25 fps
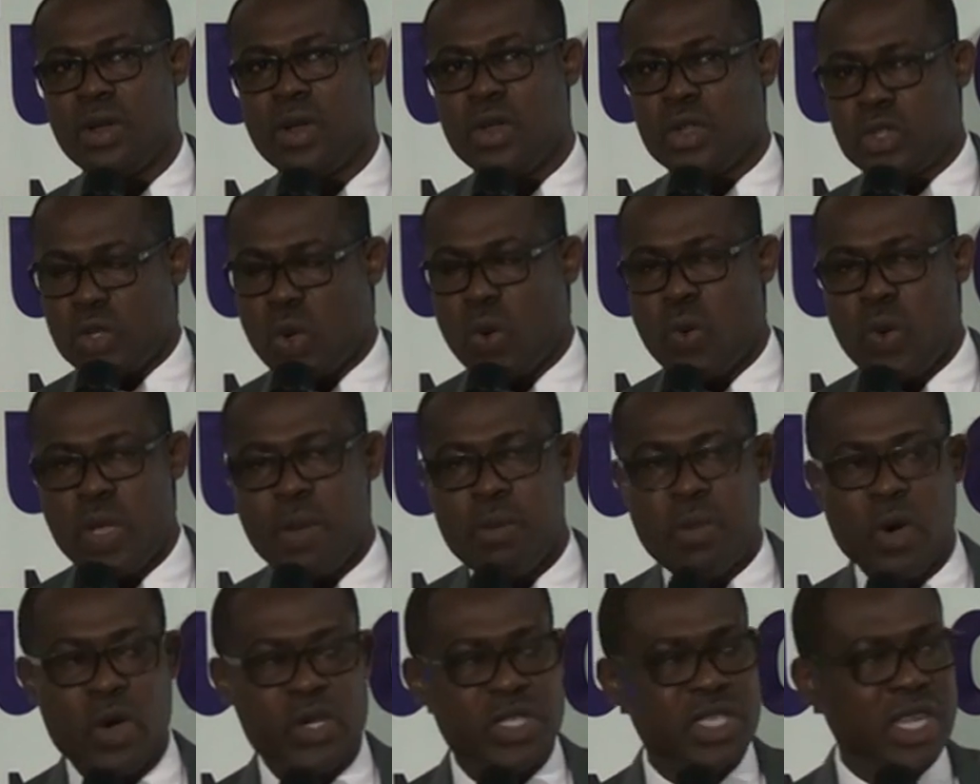So we
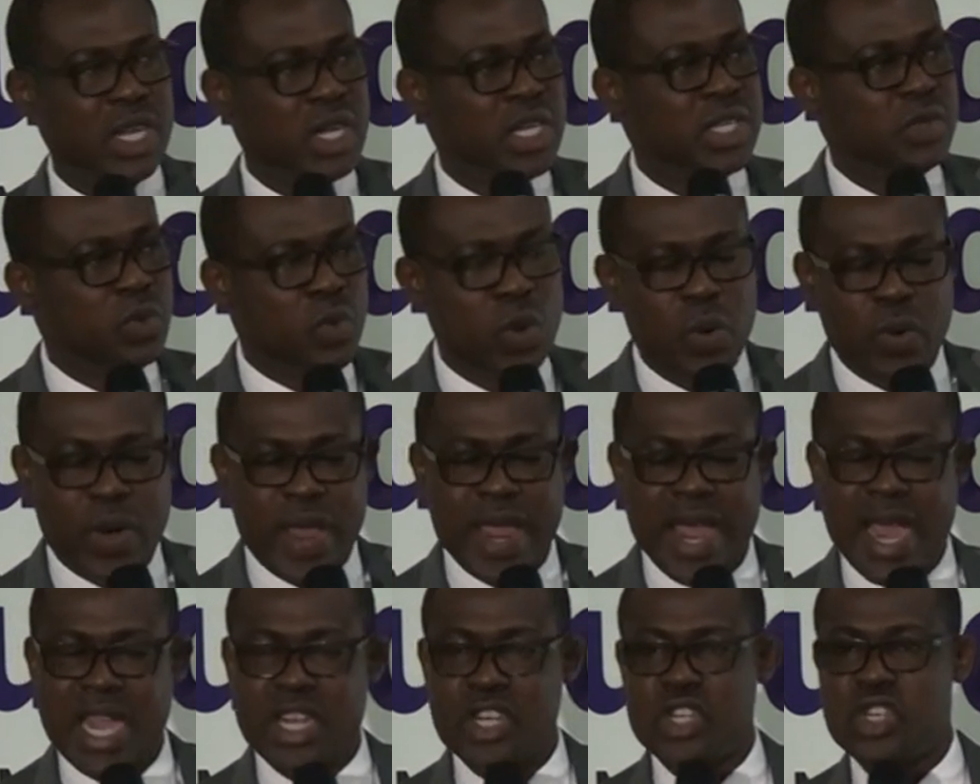will
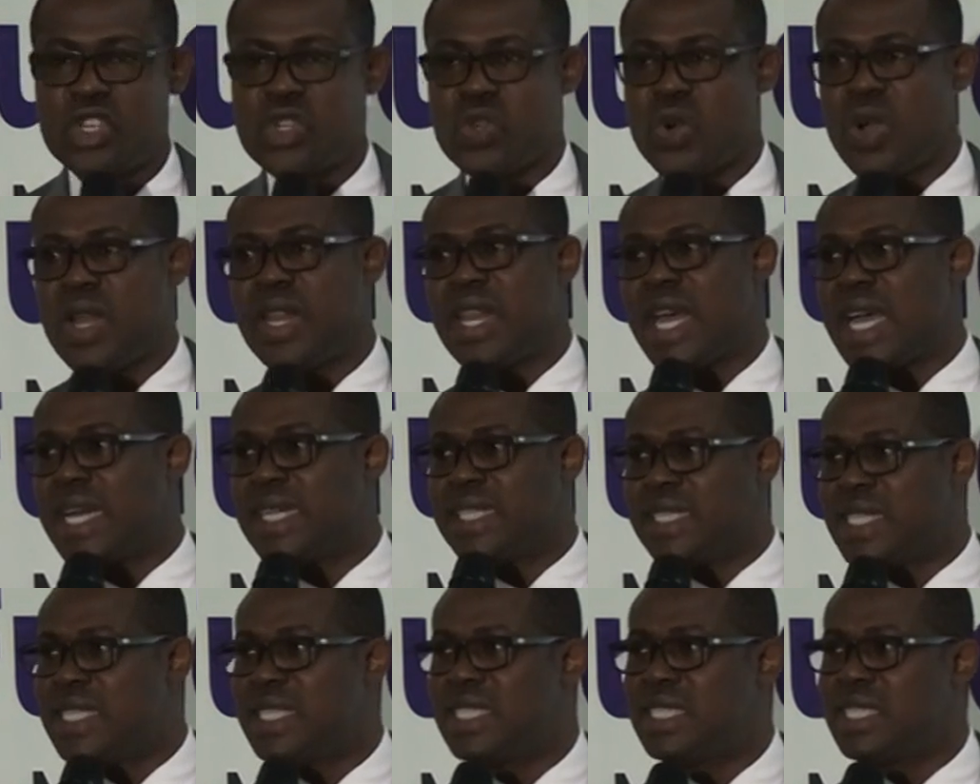ensure
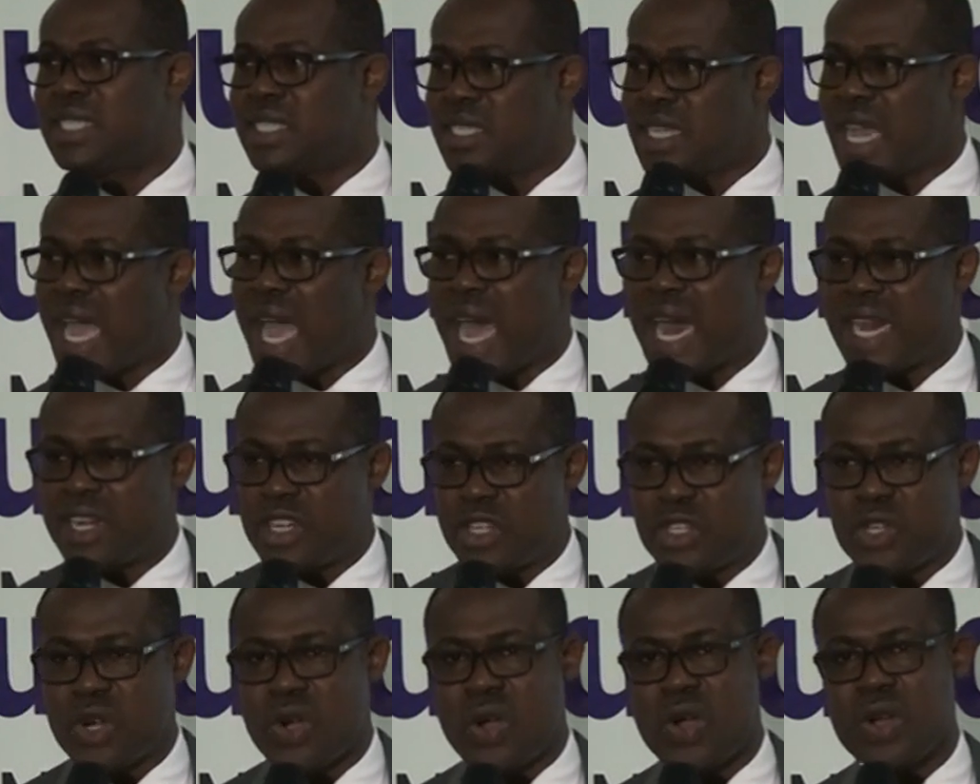that these
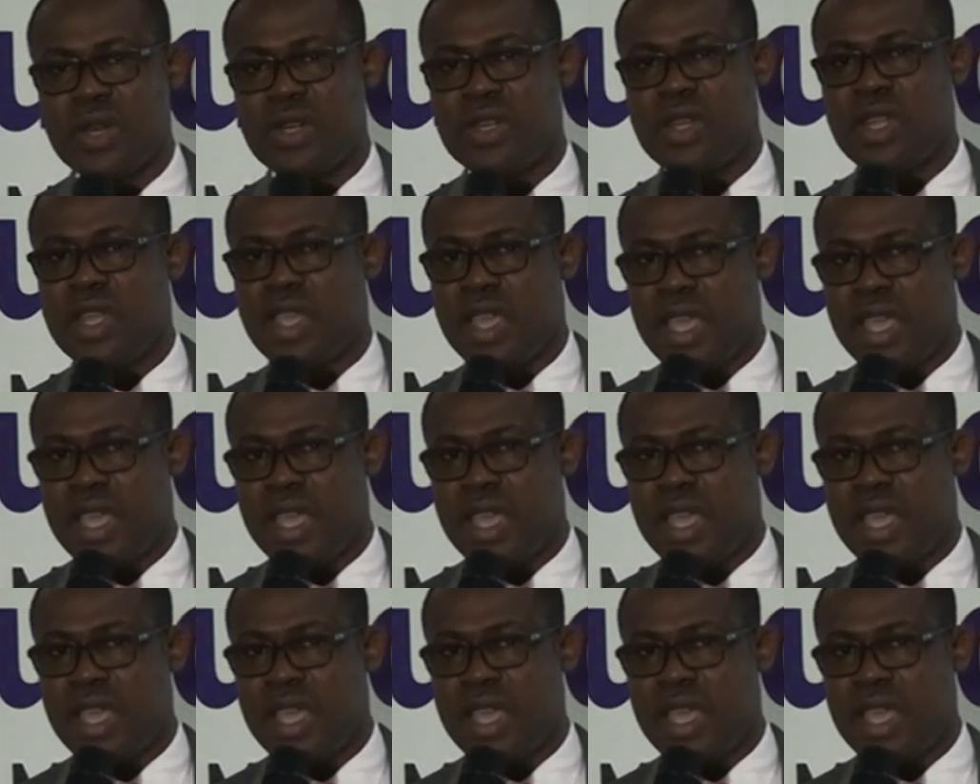are done